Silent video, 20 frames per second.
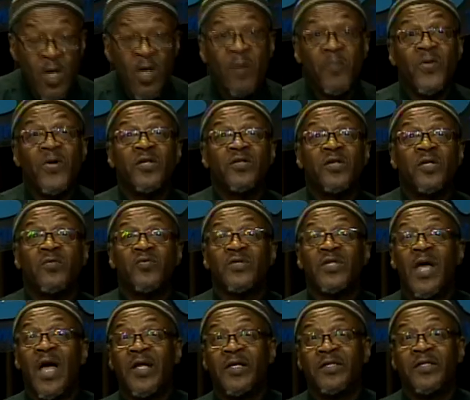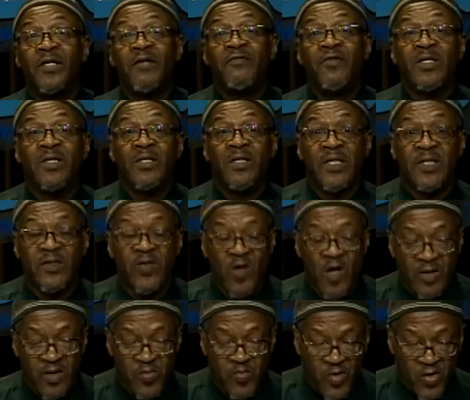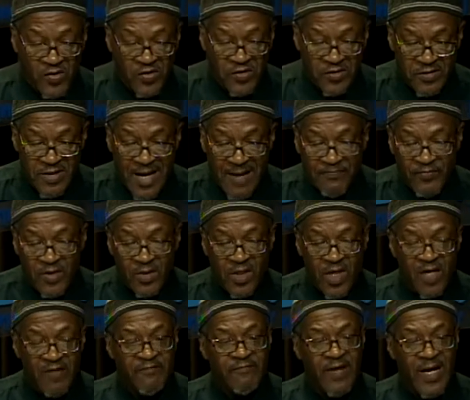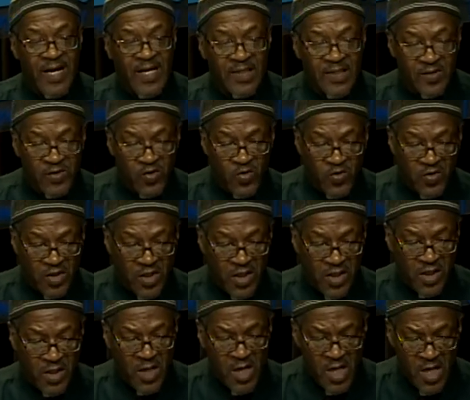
President was on TV today talking about stop the gun violence, okay?